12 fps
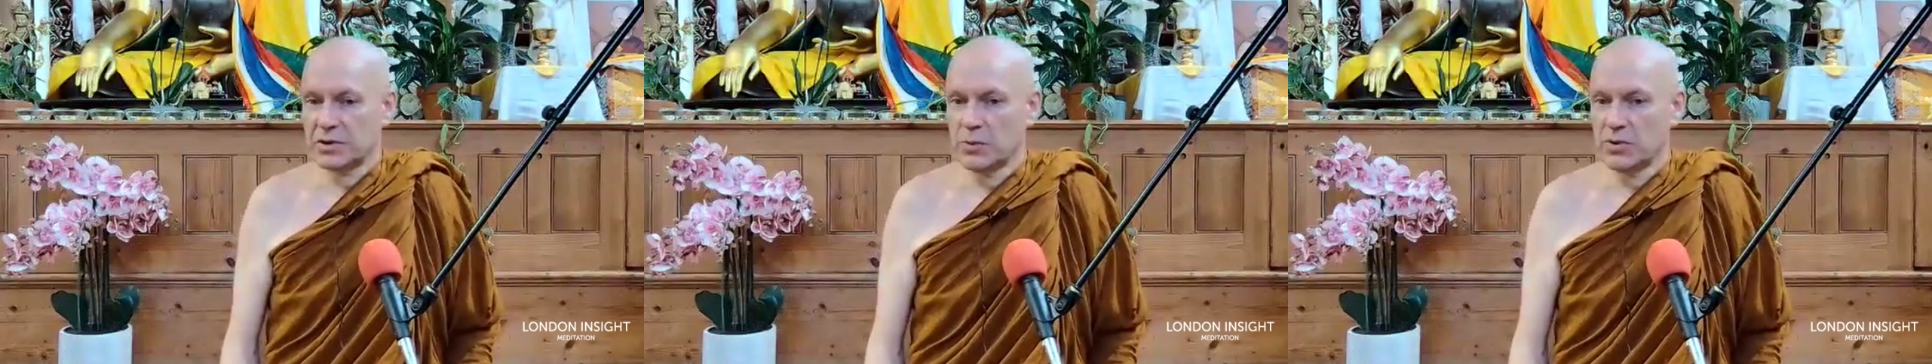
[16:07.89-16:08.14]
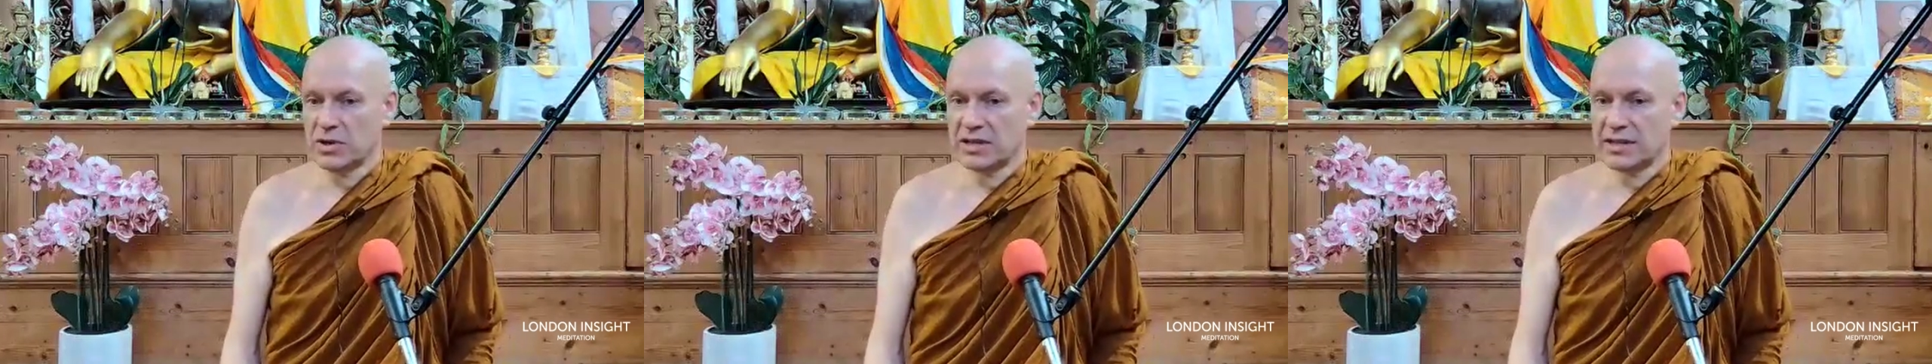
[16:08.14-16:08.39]

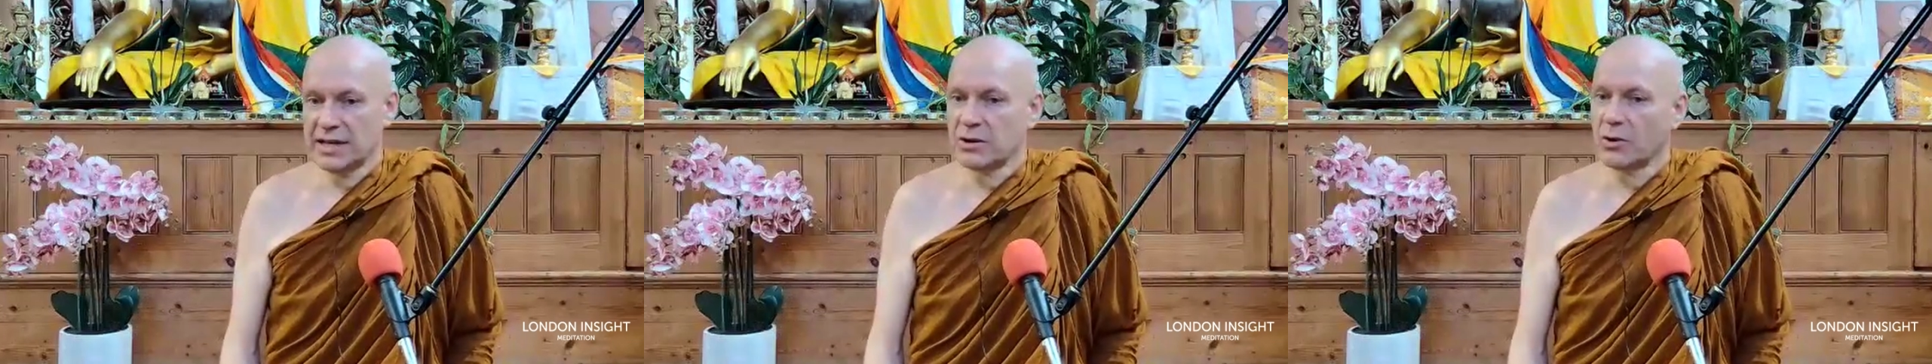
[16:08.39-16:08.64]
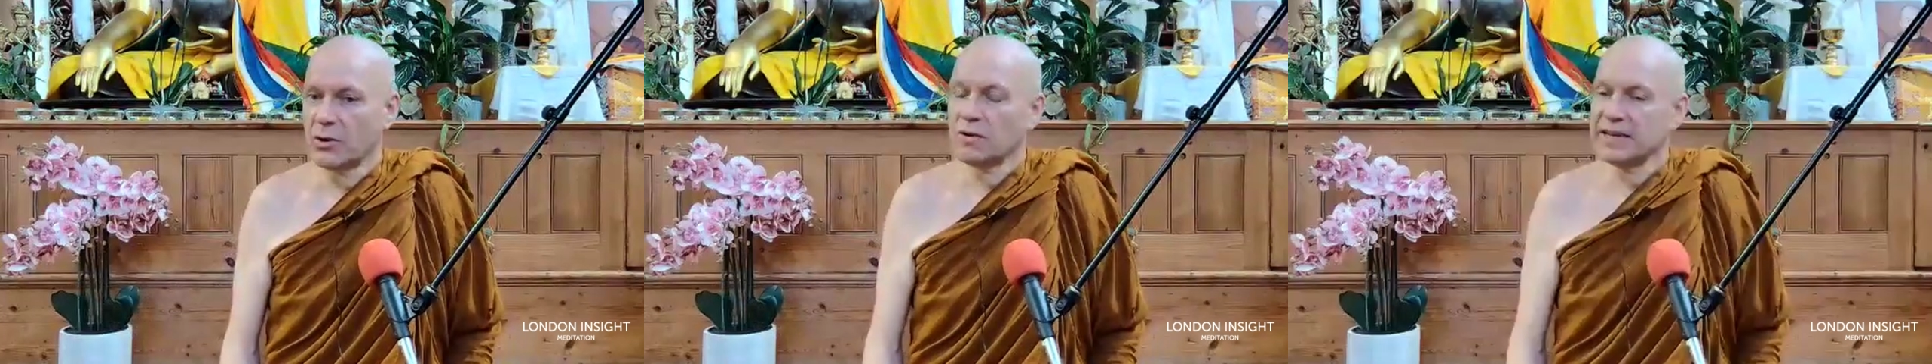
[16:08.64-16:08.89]
community,
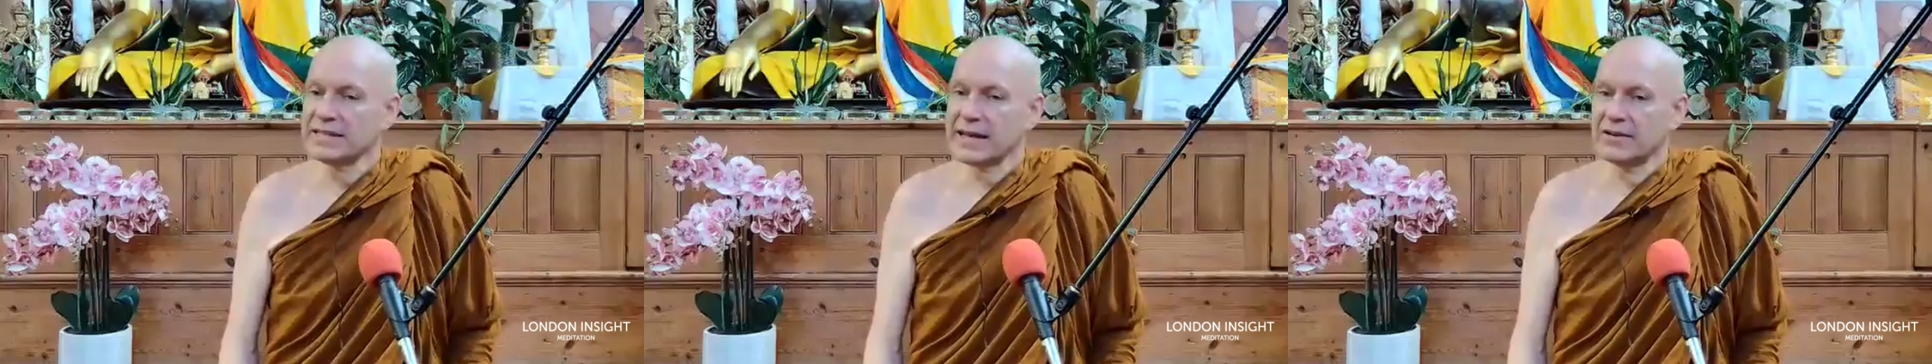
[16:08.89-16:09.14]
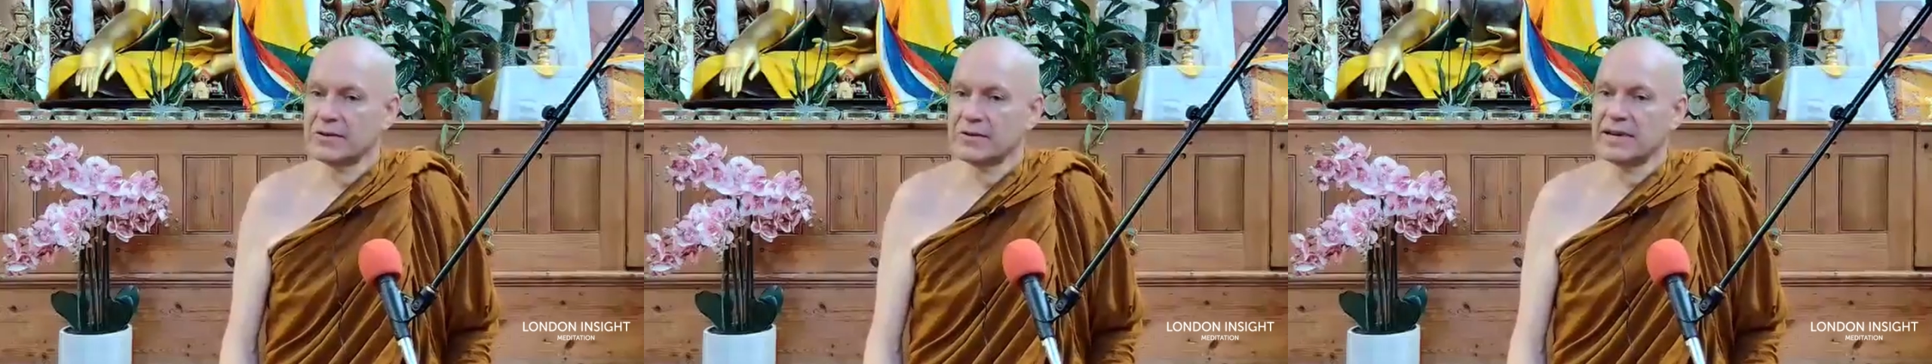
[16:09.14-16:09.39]
all of these
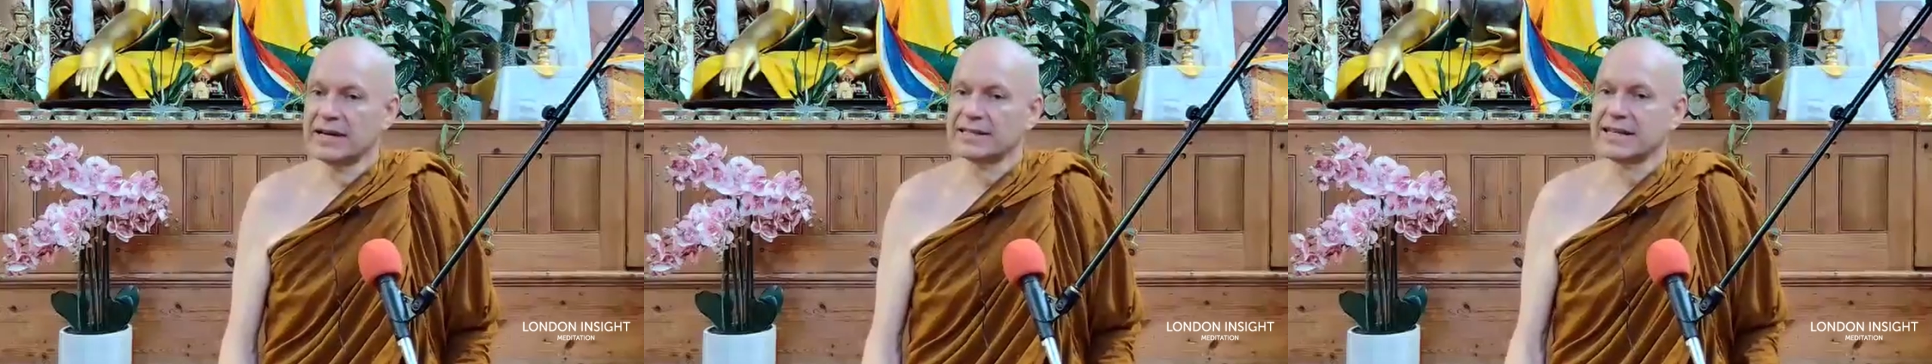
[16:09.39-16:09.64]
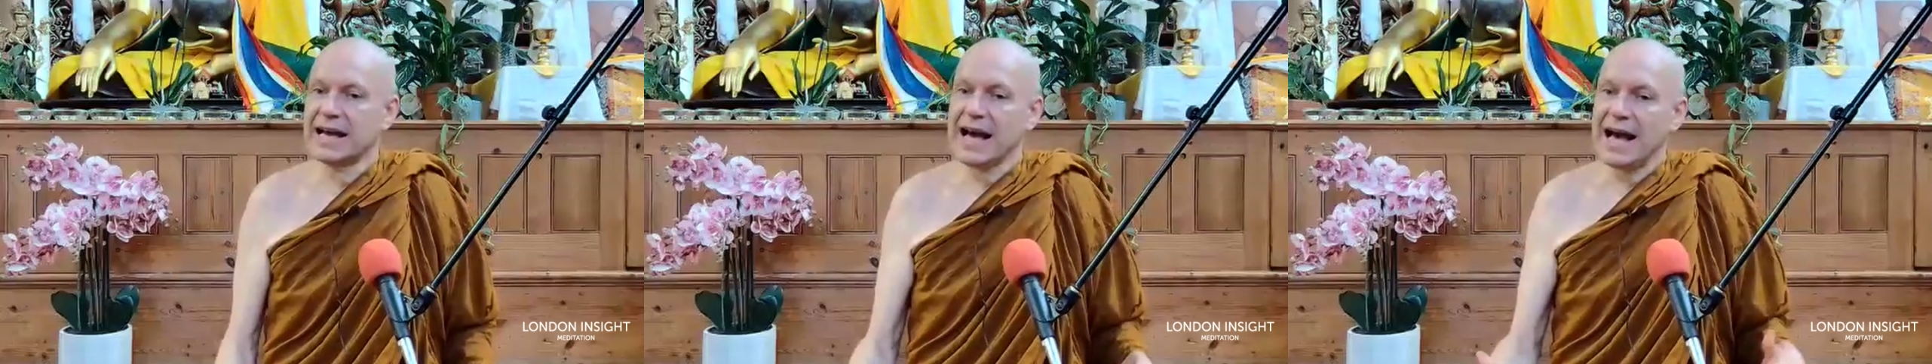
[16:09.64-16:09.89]
kind of things?